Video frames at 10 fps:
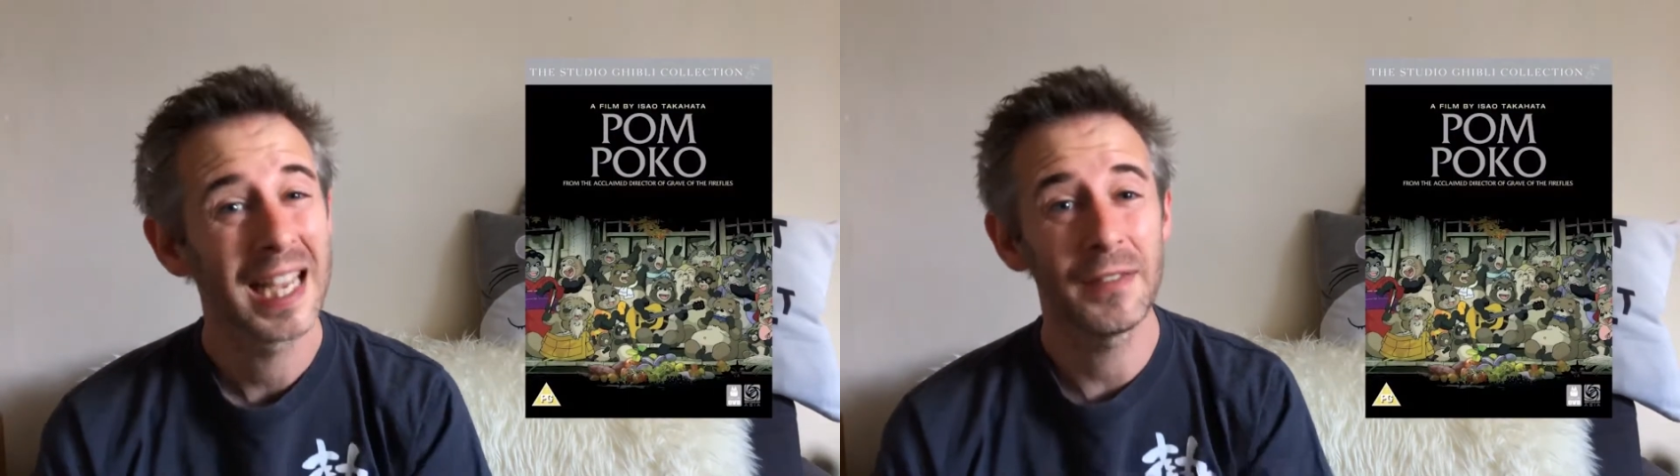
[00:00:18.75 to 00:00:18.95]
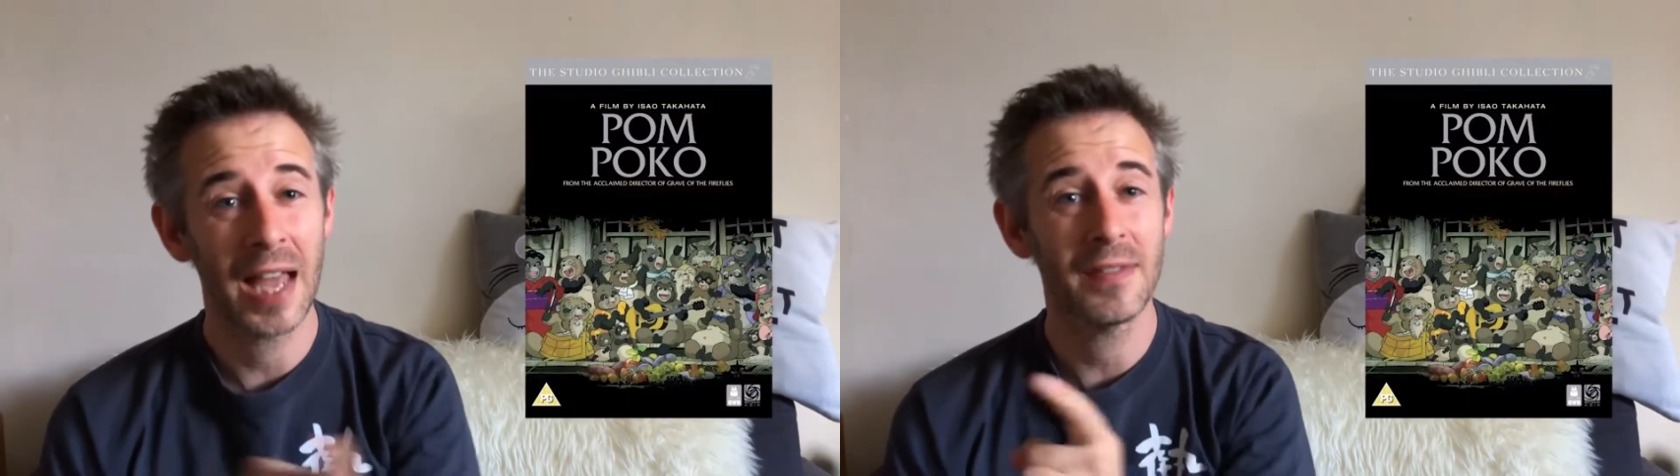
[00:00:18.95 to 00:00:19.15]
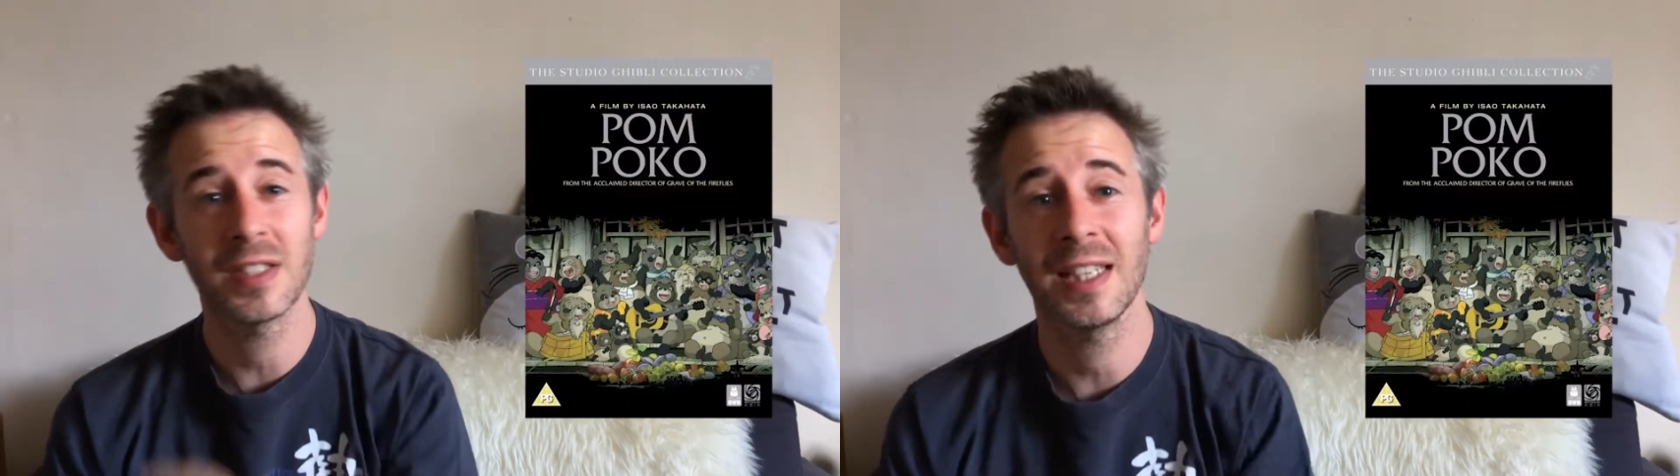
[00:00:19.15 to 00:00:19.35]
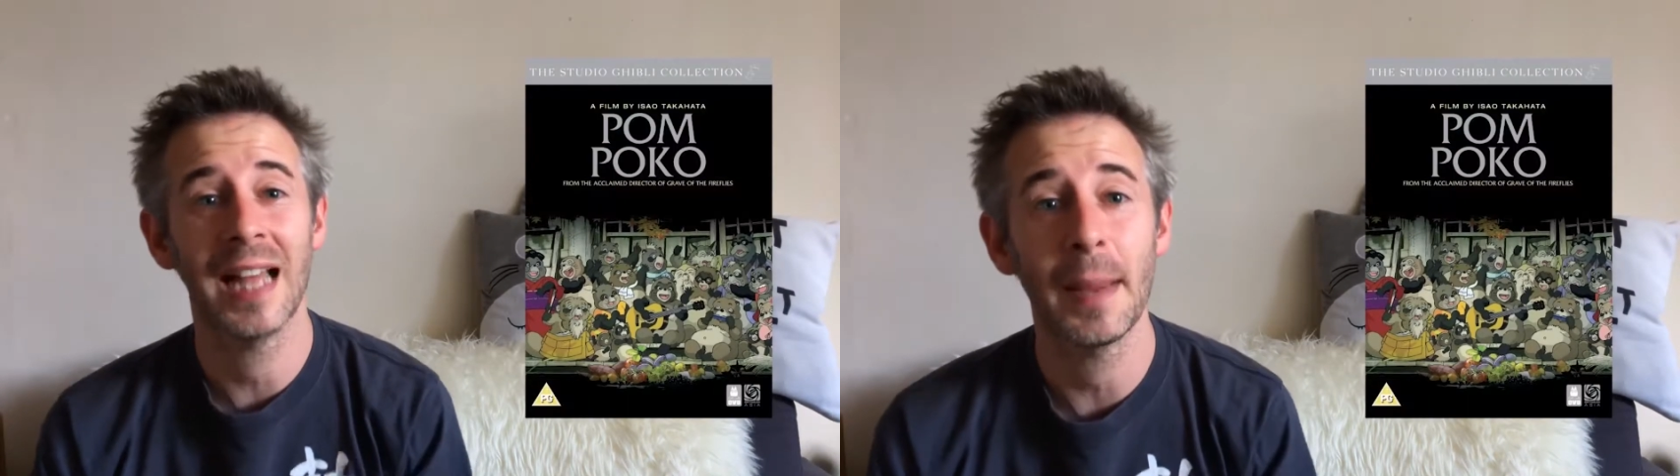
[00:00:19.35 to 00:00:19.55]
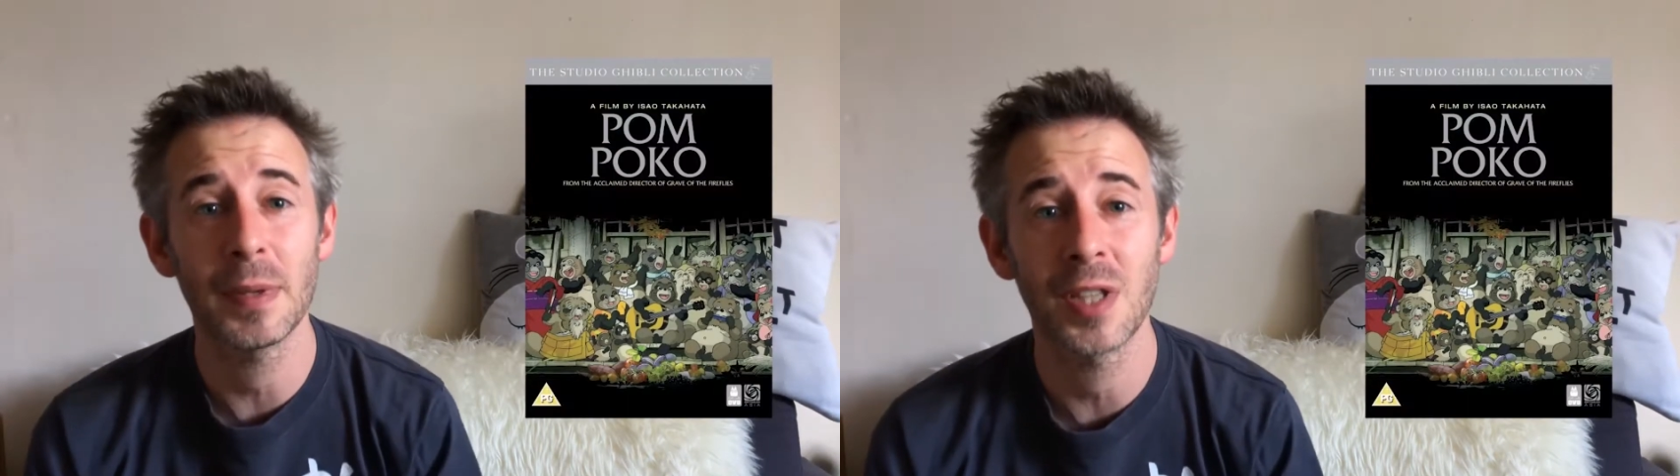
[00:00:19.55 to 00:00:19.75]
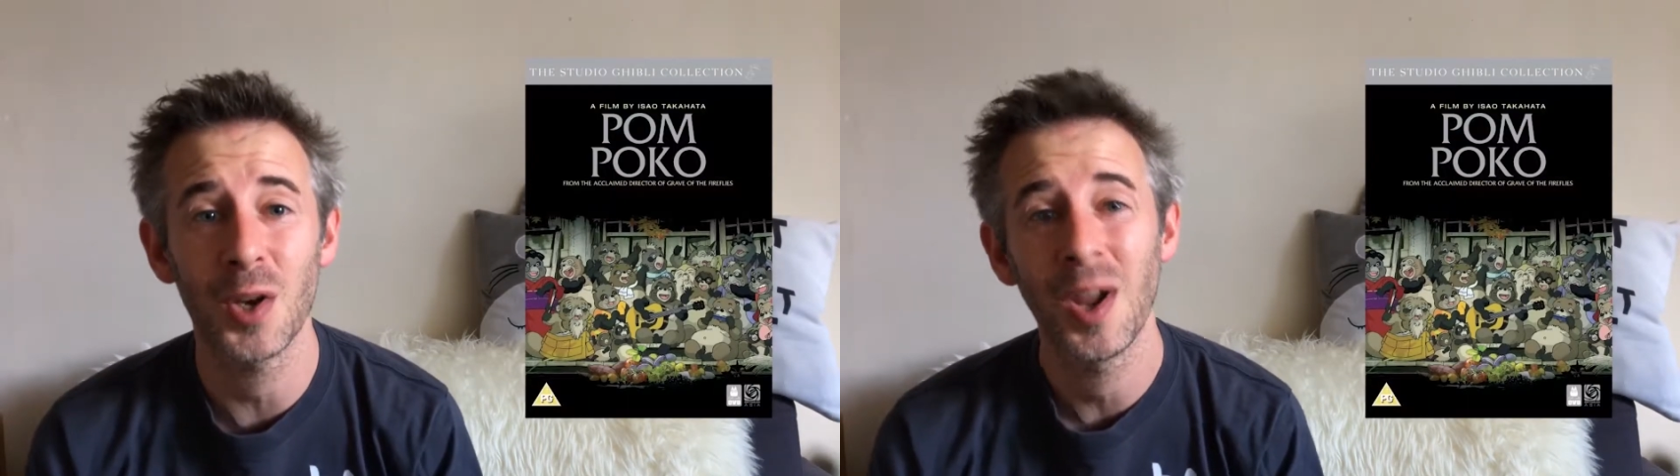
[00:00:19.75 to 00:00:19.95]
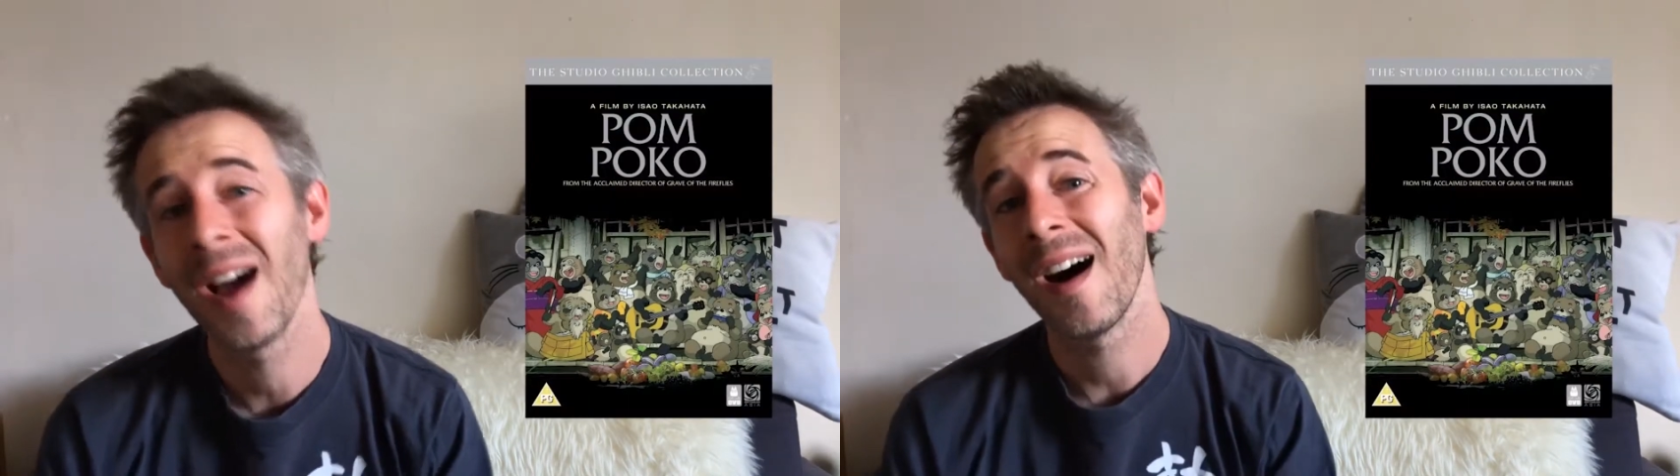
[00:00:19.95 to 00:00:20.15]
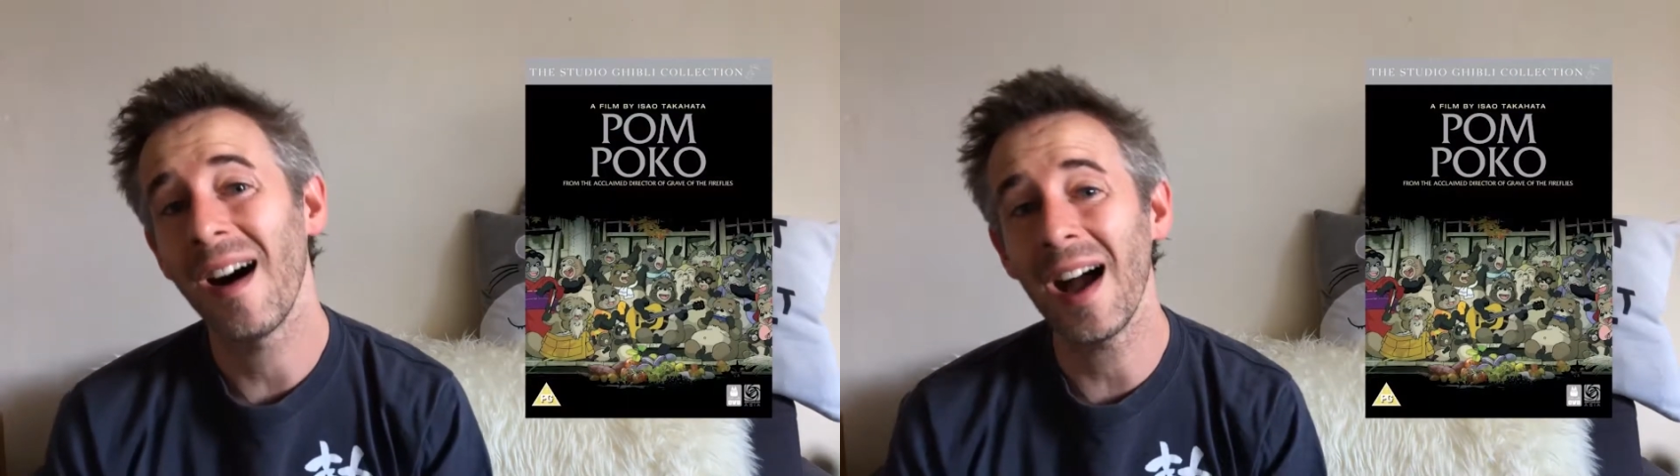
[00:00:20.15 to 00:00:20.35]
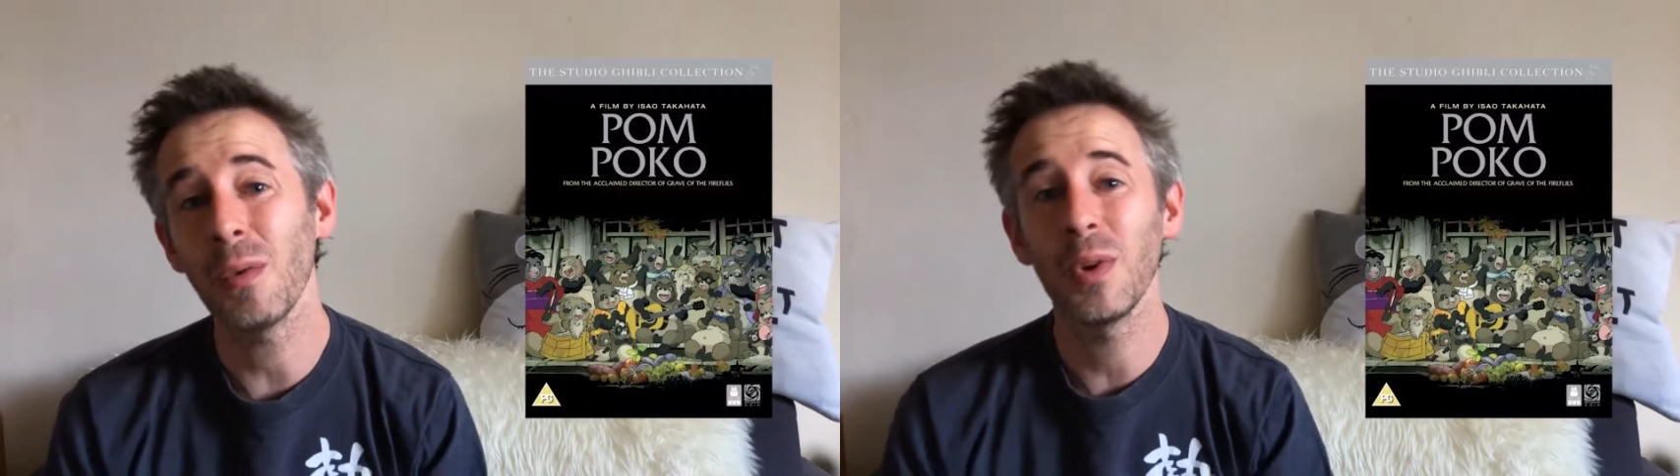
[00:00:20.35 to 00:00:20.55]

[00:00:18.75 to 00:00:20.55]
If you haven't seen that episode, I